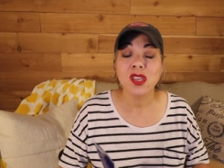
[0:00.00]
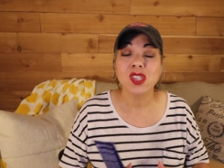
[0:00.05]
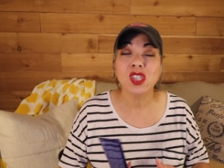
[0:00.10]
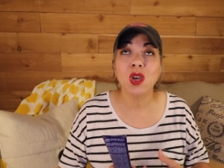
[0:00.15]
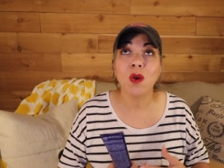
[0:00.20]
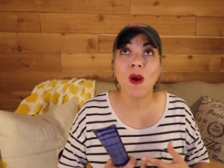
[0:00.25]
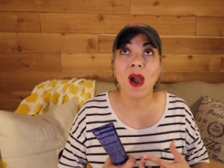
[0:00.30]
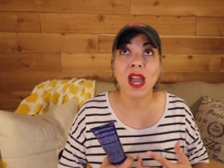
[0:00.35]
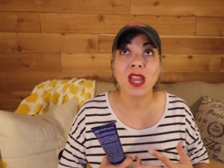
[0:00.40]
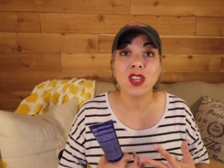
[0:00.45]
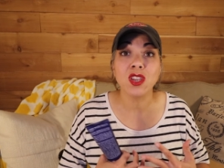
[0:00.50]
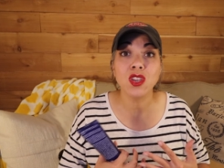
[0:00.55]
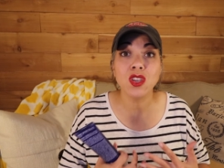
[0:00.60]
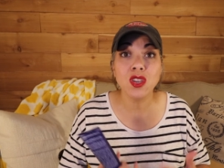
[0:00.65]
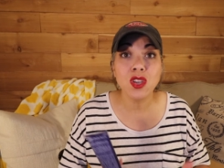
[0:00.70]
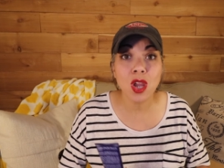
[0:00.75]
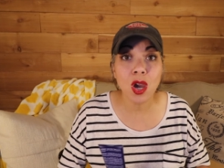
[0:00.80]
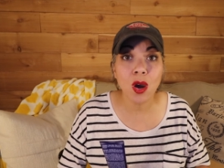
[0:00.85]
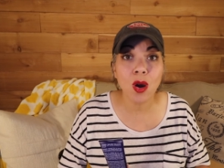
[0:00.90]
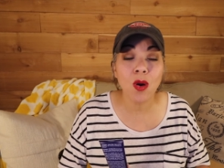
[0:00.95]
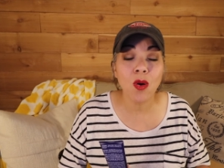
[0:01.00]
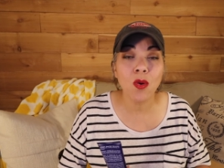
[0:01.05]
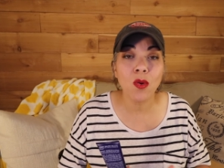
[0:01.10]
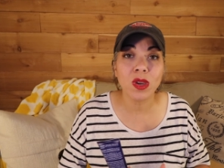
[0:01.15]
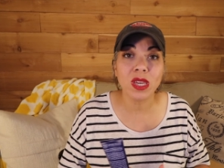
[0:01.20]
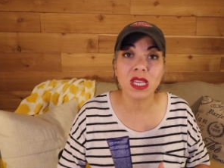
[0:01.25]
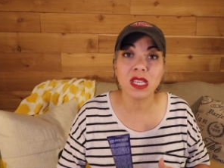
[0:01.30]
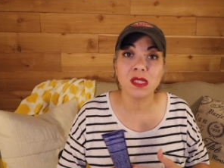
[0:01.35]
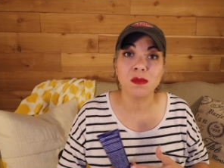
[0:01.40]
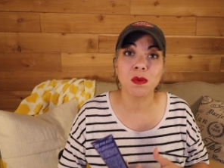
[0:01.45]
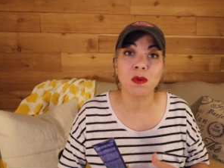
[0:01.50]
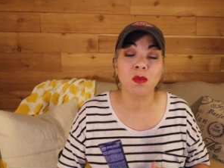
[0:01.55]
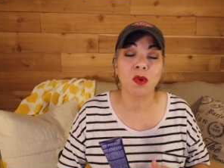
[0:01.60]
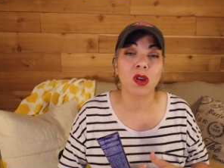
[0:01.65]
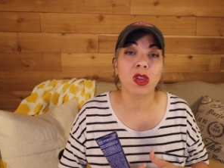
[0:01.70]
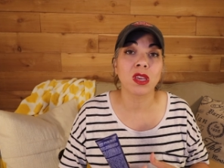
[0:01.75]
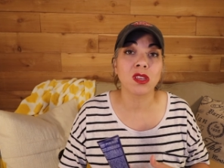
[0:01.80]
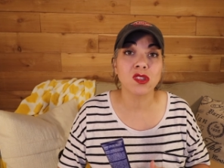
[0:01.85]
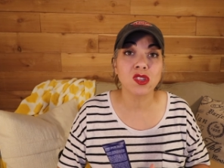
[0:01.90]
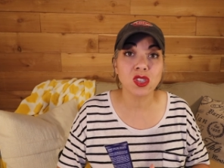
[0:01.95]
So I know he's been
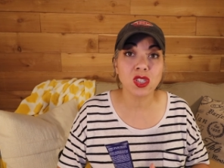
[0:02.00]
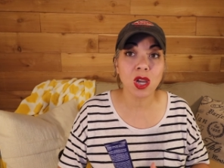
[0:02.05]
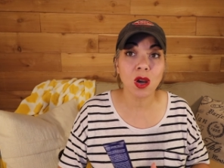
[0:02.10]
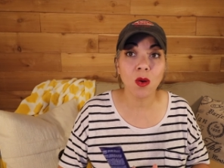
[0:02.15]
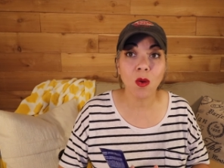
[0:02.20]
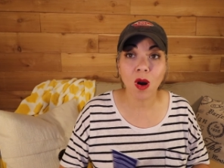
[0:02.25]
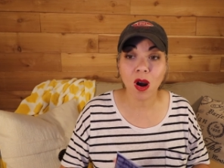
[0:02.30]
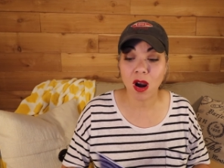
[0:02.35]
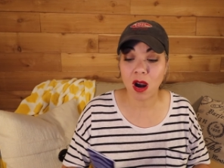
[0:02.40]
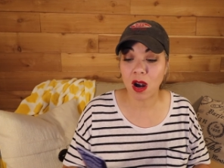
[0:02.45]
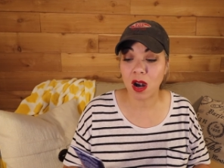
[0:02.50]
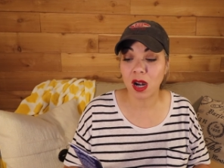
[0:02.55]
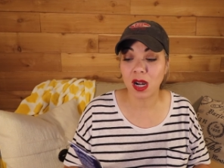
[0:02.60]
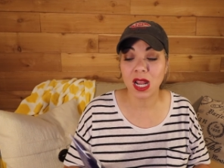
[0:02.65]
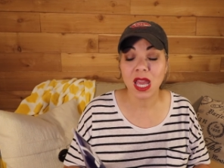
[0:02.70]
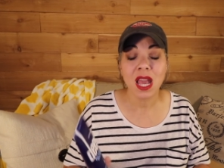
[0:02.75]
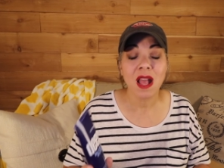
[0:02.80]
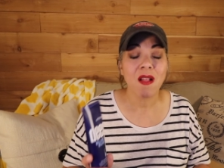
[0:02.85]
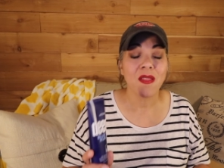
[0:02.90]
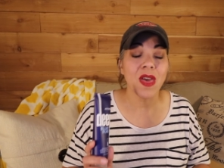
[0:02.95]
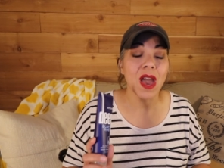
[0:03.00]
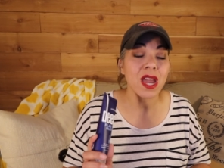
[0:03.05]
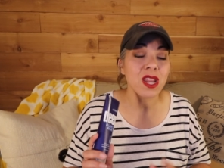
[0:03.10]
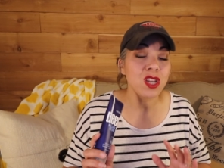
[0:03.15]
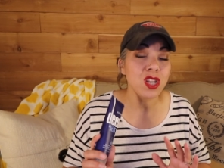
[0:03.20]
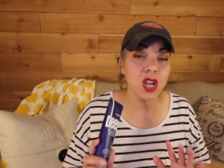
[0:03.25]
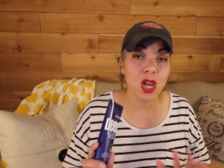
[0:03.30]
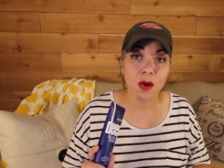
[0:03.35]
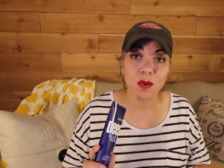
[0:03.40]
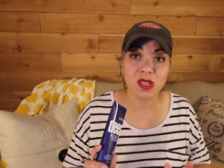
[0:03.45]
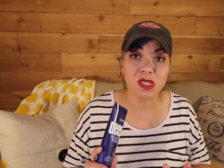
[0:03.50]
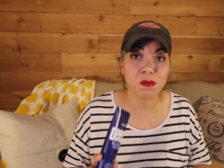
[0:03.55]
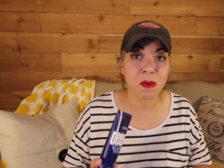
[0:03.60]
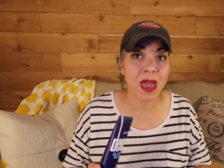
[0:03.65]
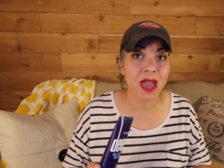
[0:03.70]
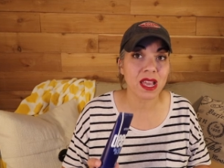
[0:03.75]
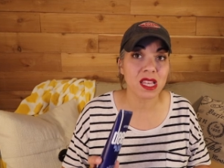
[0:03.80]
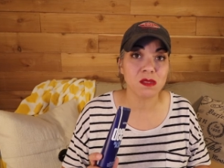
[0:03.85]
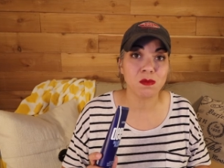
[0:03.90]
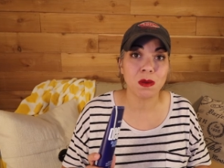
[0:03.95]
working so hard. I know his
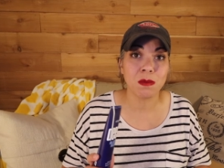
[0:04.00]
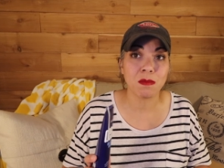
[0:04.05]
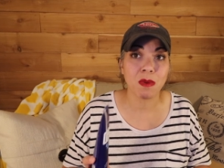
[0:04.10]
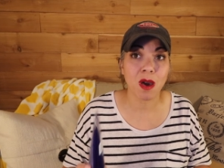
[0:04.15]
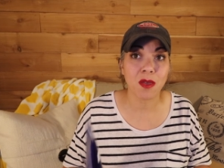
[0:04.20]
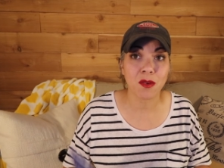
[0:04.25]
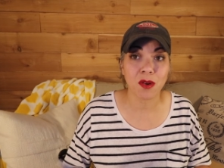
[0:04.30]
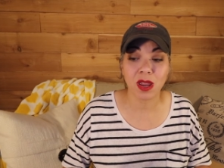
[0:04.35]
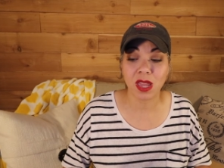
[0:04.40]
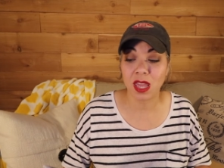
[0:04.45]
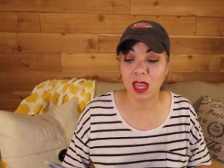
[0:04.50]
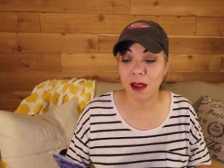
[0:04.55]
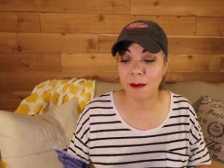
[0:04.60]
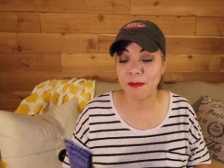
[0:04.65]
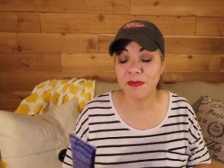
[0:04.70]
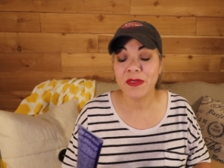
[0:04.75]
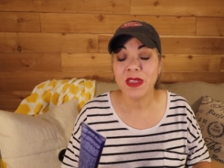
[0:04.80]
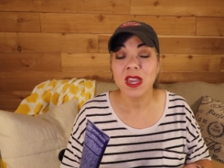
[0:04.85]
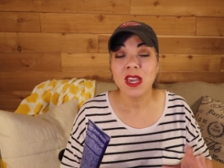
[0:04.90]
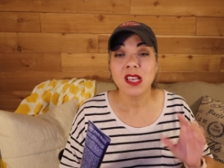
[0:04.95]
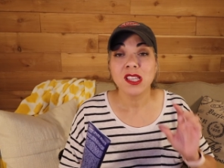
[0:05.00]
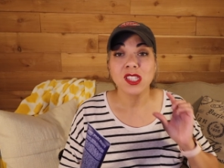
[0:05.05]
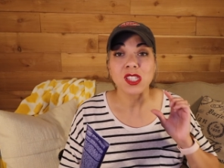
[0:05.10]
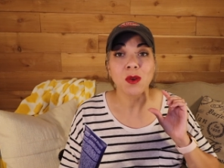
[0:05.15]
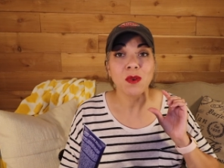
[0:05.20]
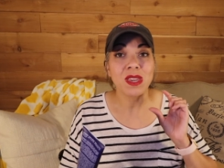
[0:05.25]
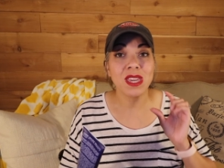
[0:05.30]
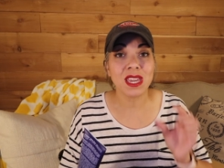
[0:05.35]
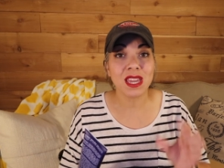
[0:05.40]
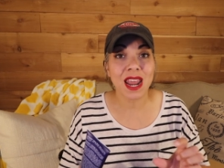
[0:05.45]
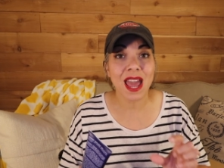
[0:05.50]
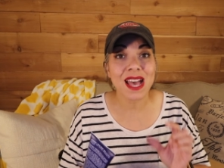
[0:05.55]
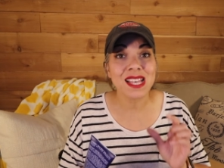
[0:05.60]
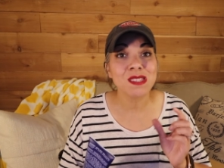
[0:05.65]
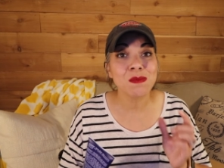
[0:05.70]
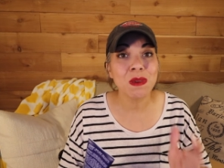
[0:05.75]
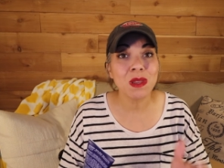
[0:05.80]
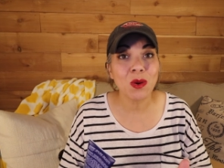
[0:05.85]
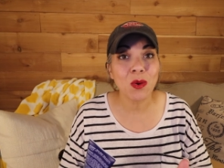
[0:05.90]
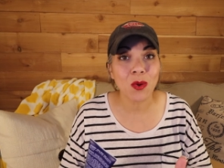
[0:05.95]
back has been bothering him. So he had
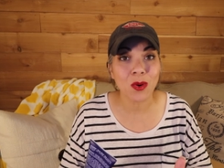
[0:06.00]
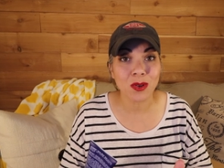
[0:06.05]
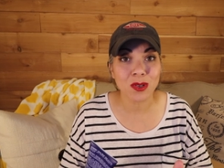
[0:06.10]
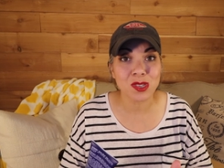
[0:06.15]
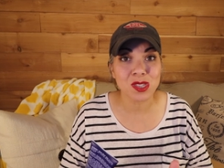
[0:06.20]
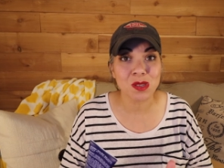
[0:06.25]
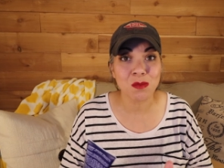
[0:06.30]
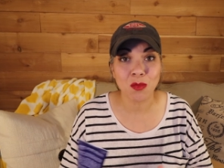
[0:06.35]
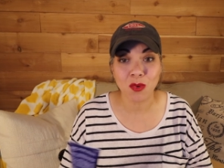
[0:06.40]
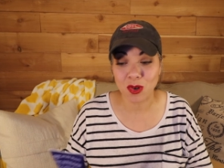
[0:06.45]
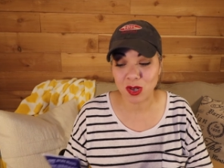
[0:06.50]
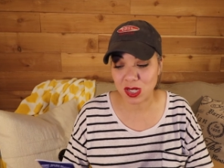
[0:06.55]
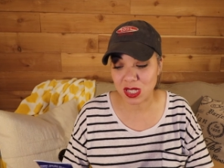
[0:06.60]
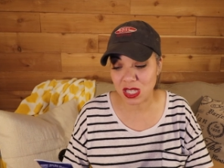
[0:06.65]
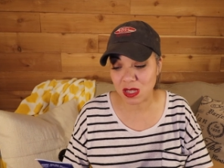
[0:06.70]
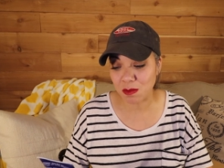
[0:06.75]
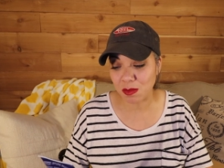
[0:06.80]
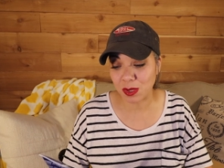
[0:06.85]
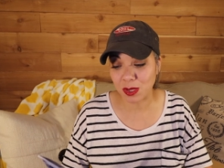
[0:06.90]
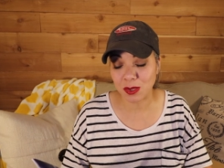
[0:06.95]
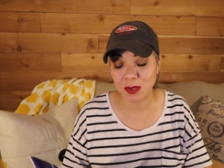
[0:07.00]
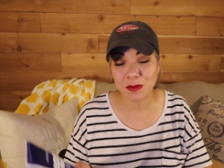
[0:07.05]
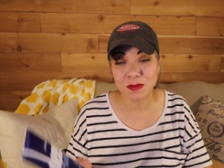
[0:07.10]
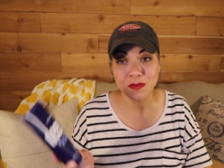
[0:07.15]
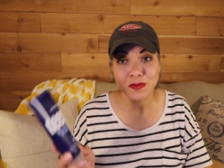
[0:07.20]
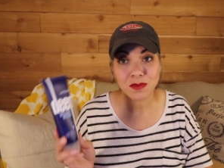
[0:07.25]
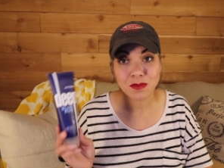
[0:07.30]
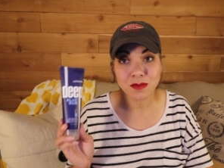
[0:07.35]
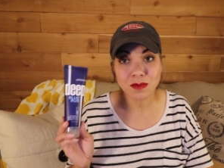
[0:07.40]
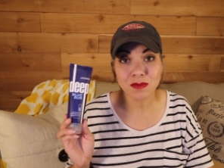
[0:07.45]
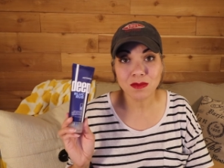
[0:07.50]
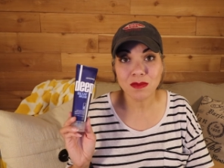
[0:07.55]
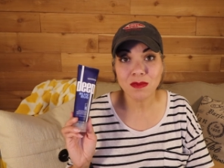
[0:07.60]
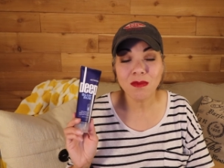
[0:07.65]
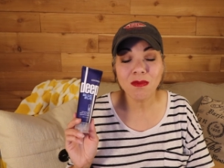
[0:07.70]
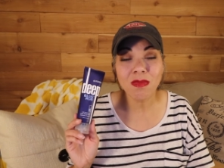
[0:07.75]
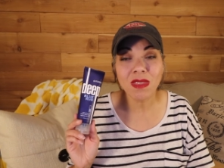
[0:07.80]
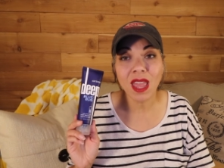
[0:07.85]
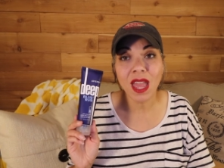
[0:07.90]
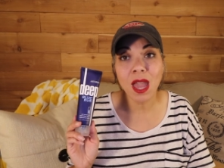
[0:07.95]
asked me to order some more Deep Blue.
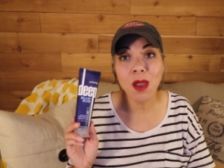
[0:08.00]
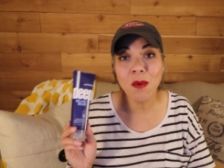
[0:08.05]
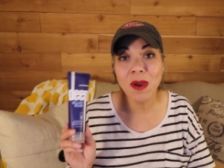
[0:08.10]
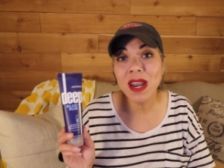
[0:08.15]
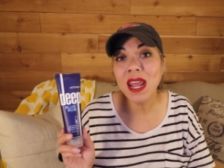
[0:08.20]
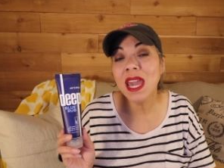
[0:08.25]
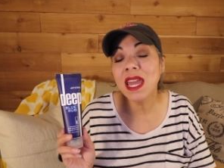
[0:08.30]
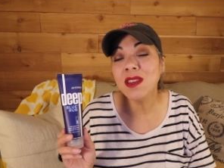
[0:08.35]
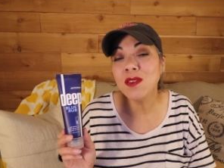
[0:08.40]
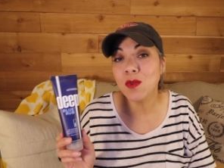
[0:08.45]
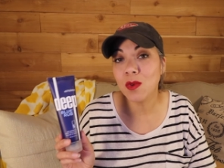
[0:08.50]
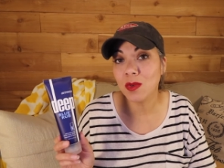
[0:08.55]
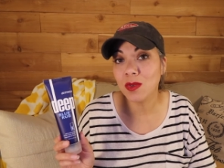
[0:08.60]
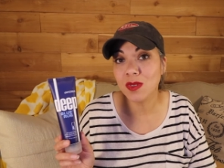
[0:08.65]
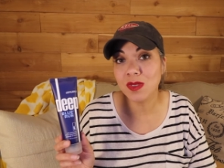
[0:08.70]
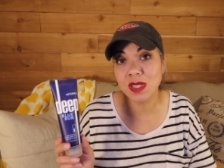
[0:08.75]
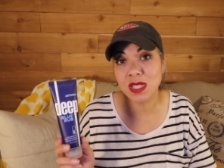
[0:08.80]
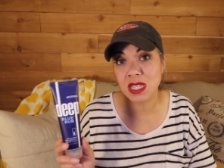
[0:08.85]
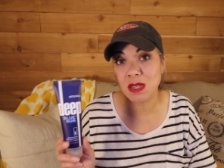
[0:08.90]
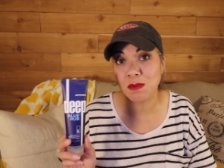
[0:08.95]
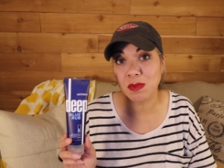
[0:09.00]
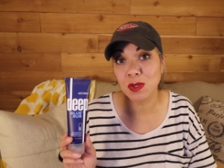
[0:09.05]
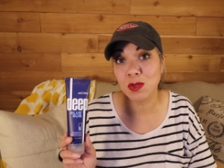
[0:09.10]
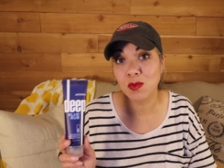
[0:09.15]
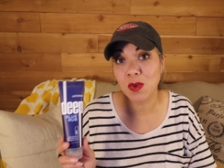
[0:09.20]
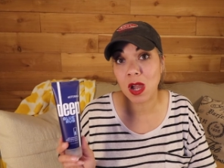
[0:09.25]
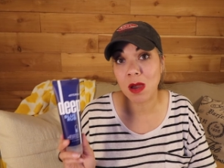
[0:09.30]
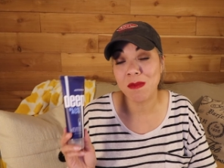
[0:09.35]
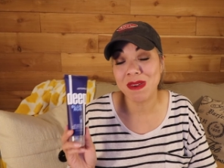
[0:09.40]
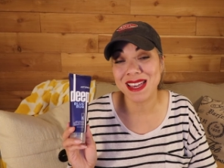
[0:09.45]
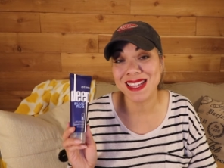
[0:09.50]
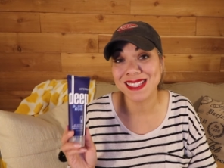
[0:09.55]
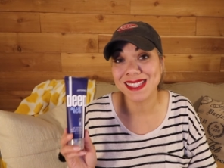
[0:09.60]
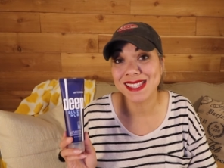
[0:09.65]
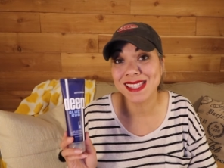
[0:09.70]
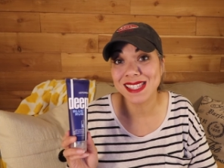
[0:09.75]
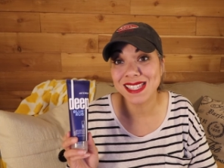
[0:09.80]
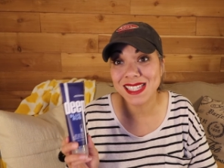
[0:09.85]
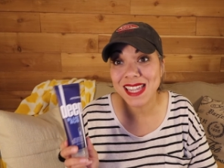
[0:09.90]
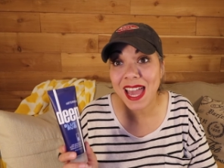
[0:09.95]
I went ahead and ordered the Deep Blue Rub
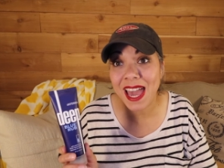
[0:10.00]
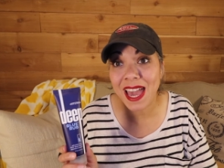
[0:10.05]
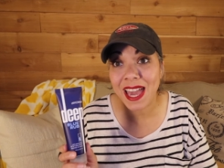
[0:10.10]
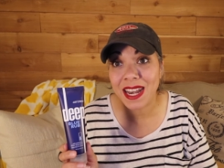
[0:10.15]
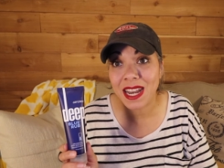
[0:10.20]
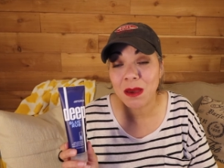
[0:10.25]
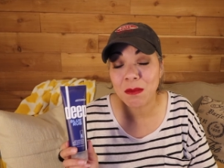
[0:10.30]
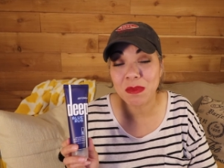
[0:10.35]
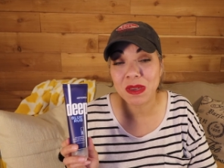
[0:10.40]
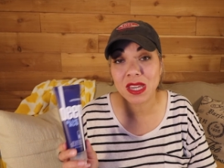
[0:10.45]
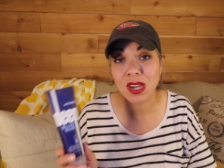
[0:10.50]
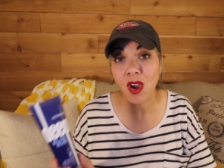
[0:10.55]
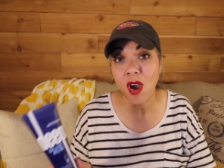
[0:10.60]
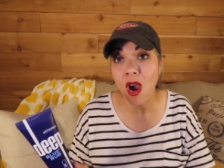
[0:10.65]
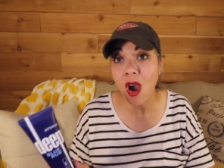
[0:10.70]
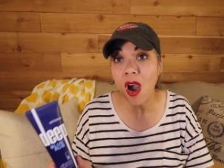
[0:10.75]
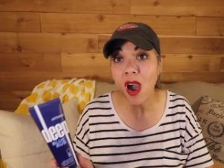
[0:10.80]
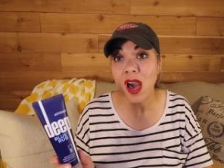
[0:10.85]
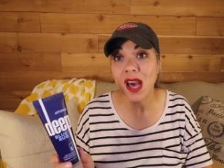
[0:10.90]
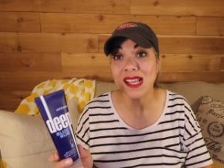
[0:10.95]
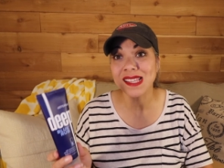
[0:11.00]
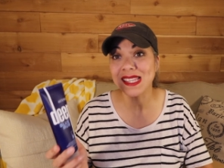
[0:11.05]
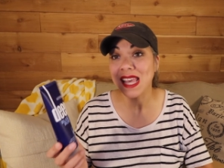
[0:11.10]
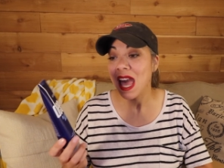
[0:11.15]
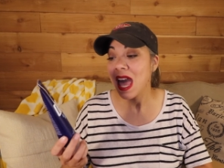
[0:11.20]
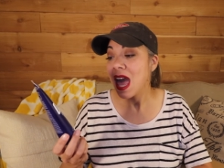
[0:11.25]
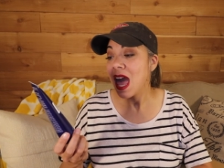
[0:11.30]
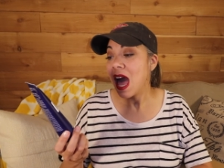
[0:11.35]
instead because